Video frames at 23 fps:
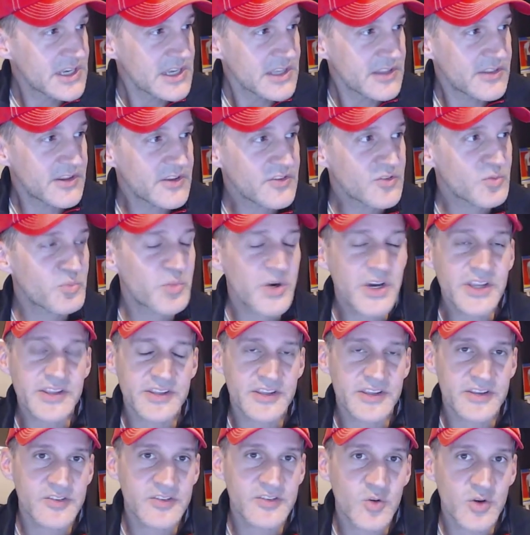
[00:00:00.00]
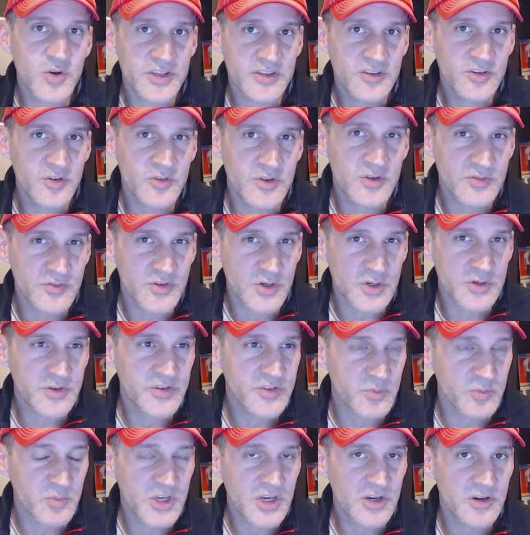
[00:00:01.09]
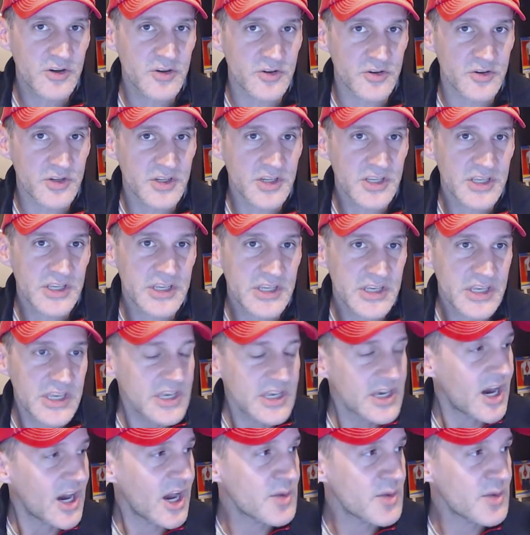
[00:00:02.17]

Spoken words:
This button is going to invoke some code. I'm